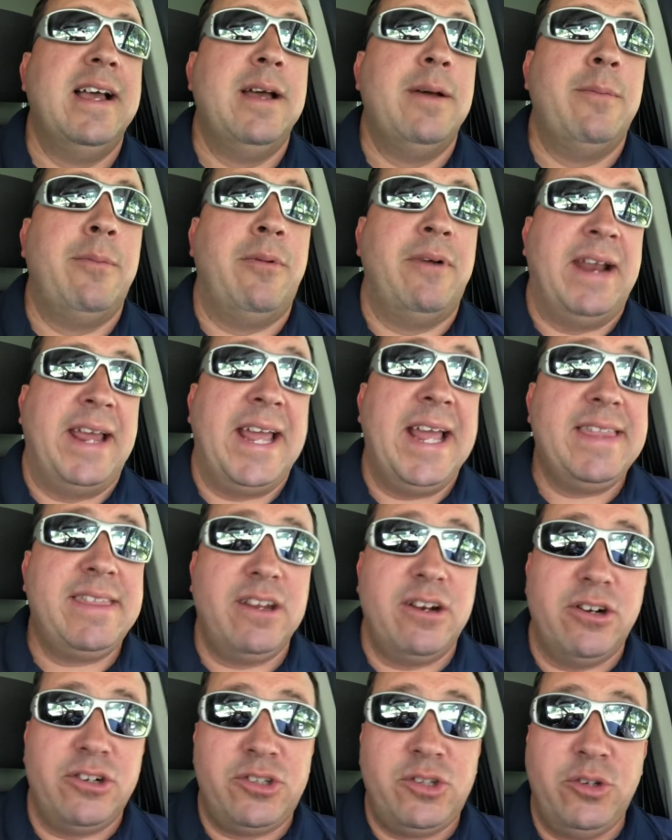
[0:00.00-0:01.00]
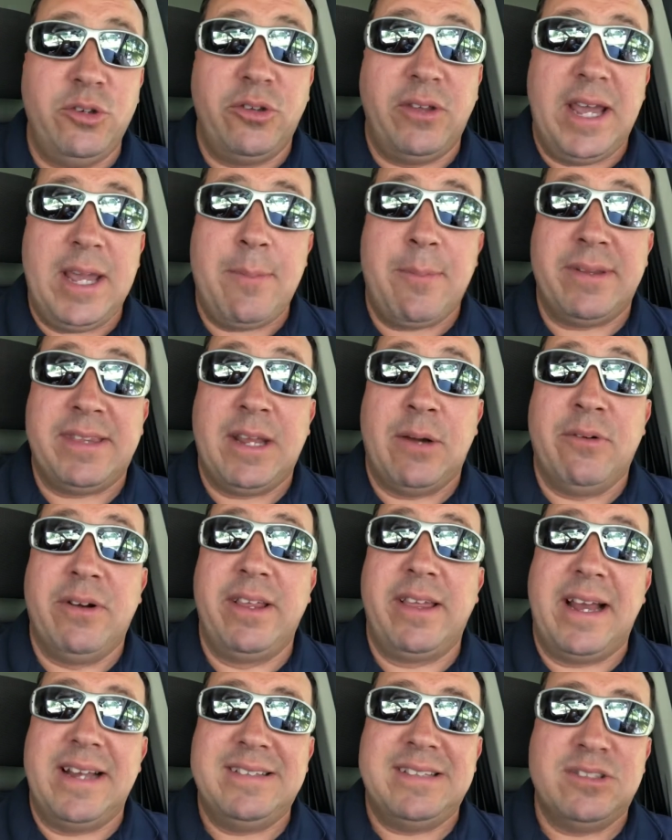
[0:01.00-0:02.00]
When they get there, they're too late, but they
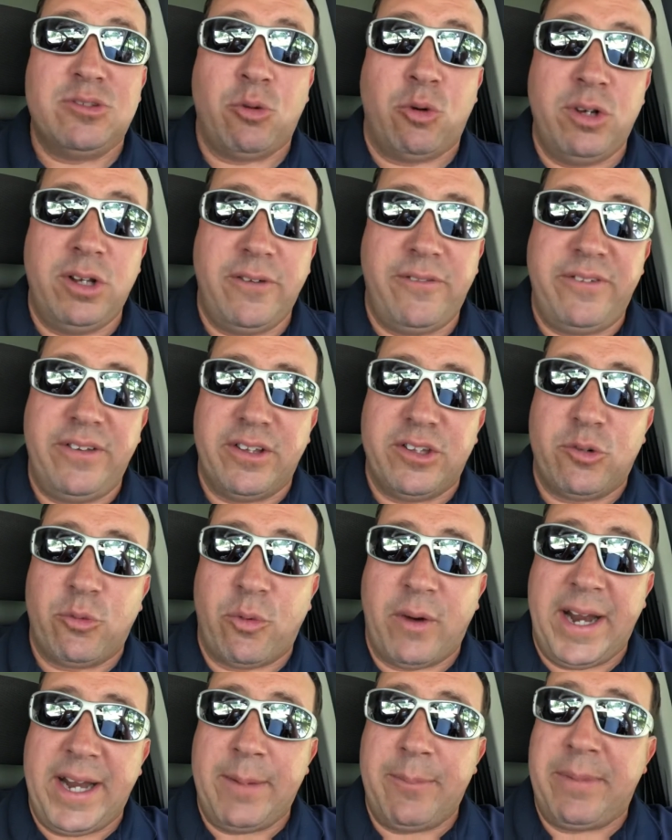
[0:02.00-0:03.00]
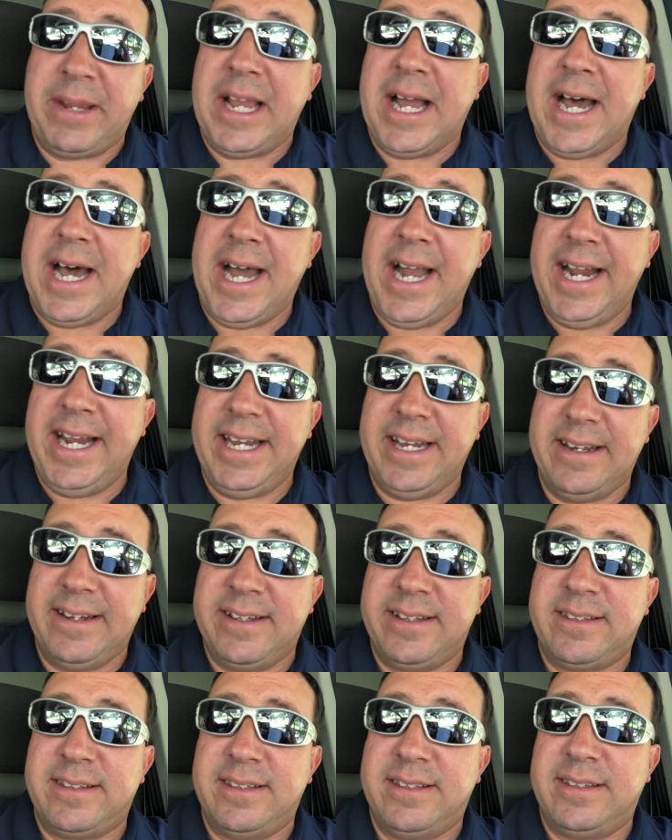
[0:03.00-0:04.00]
realize his oil field's right behind
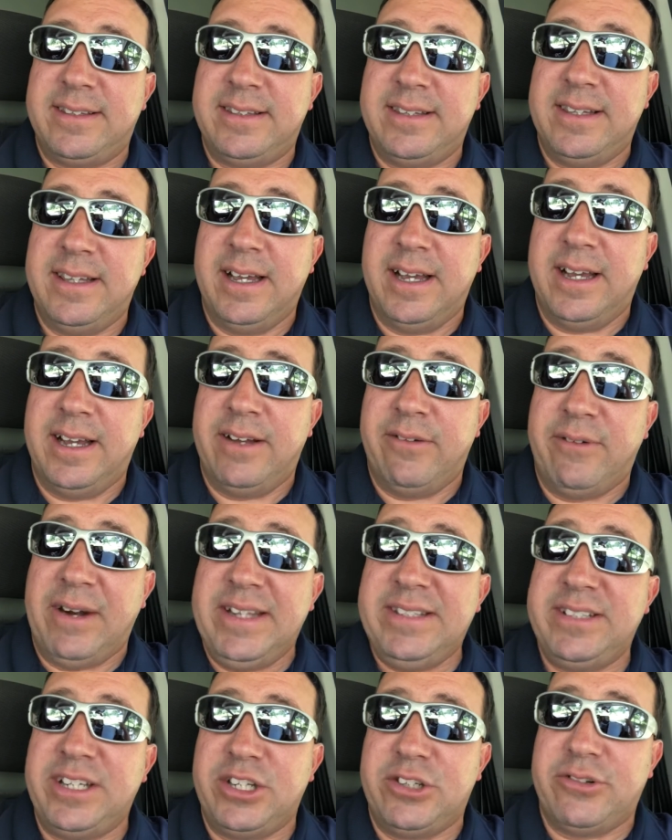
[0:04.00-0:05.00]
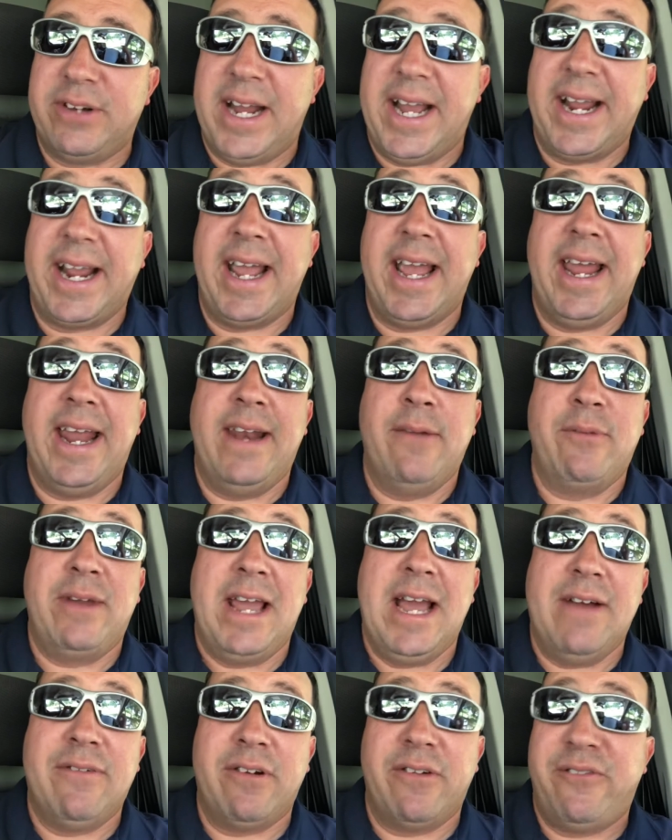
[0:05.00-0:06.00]
the racing track, and we
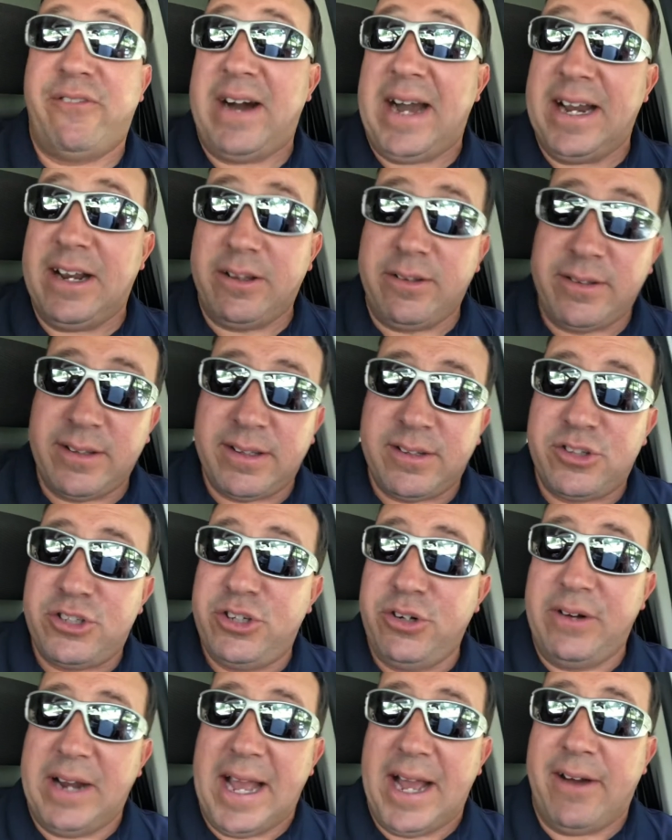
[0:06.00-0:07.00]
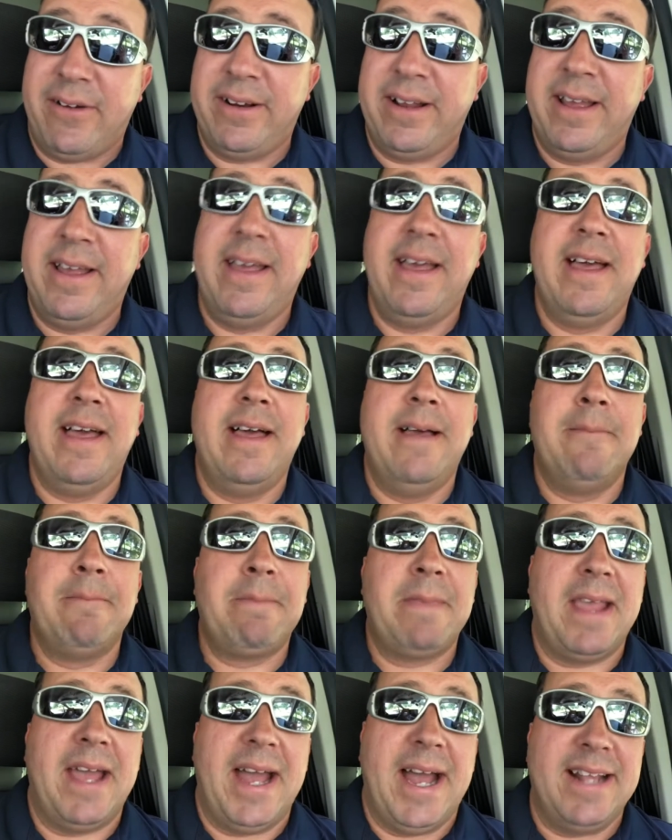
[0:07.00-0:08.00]
have our final shootout
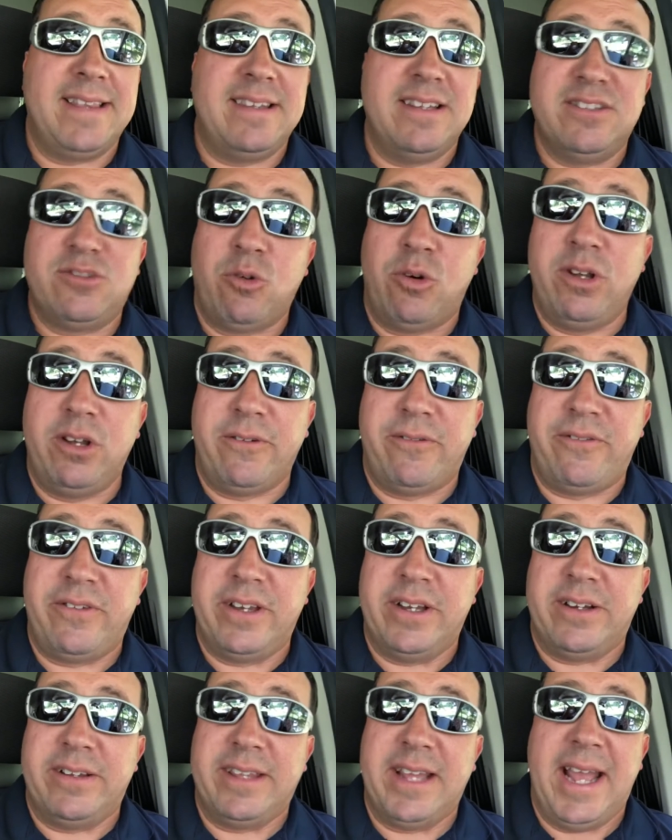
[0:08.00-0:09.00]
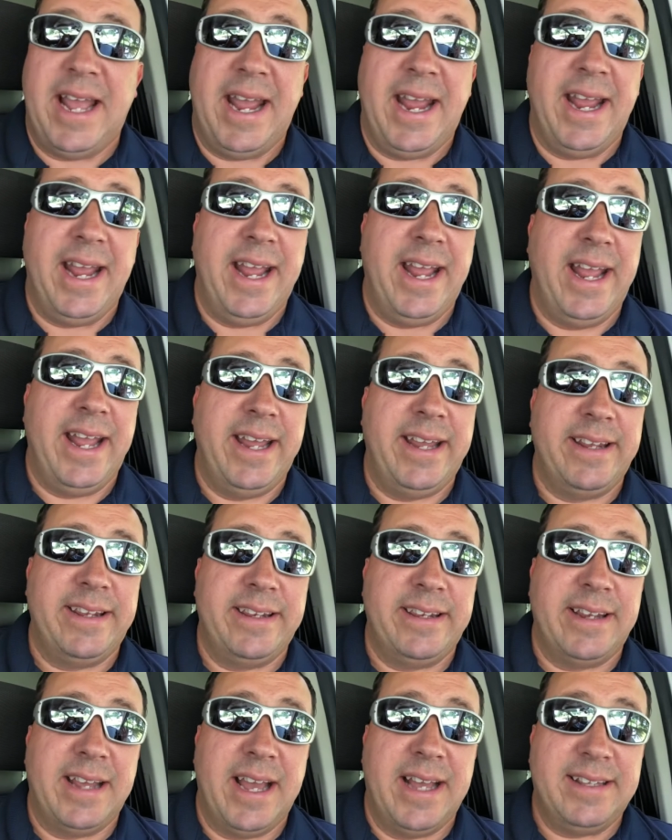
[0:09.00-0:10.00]
at this oil field.
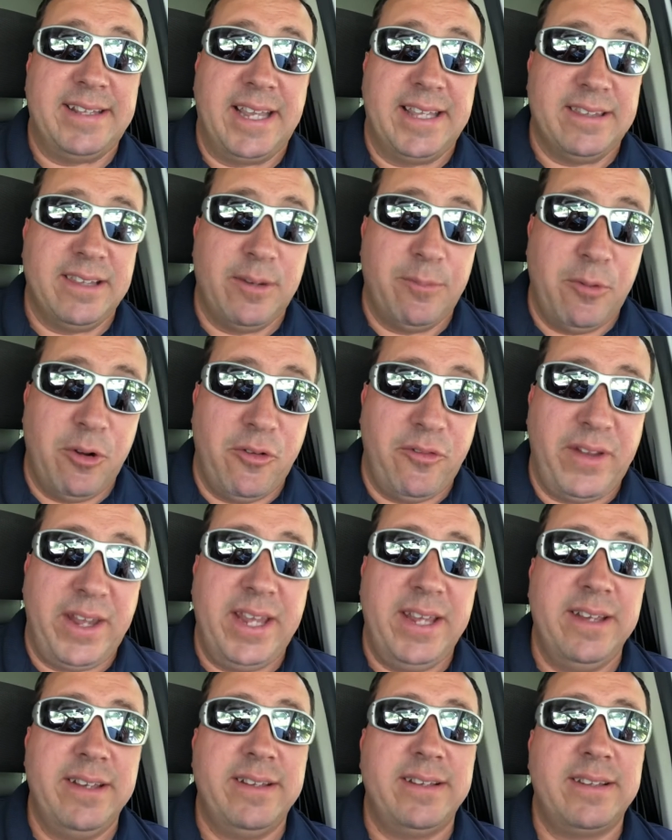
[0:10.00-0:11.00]
And at the end of the movie,